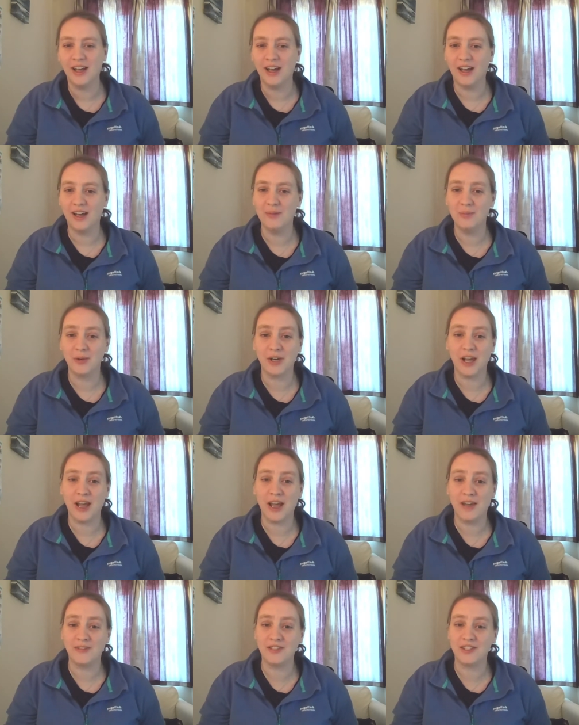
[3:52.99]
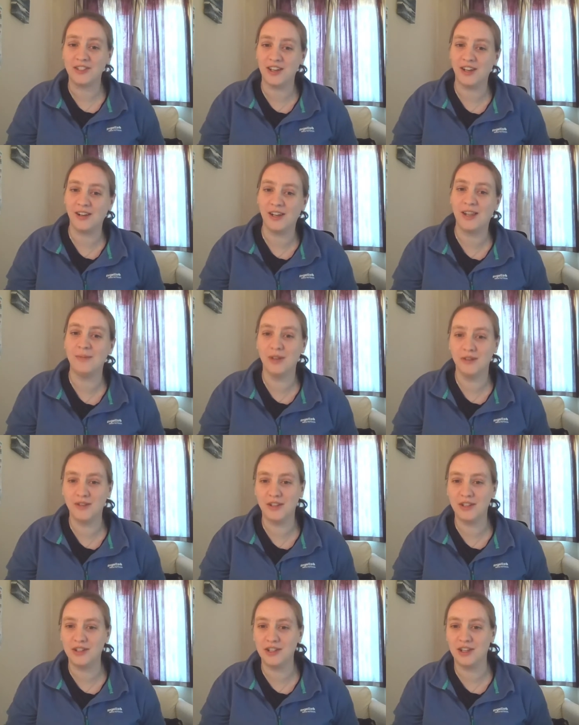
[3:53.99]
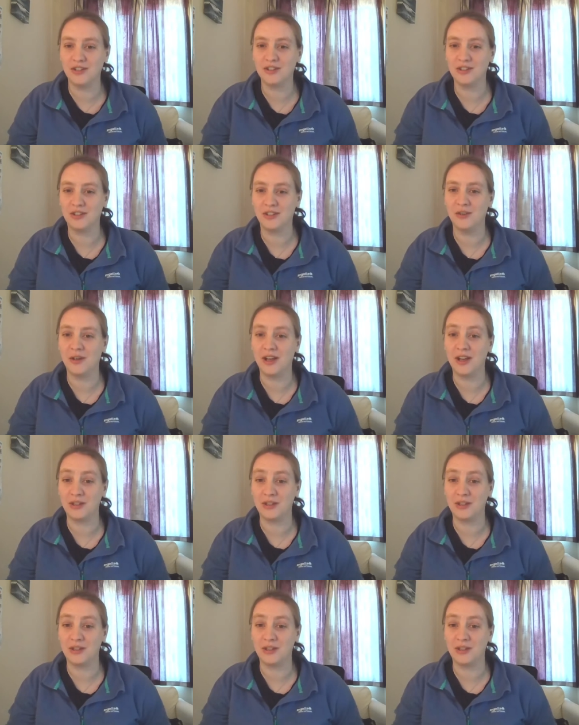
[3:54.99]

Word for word: uh, but I have to say I am loving the chance to,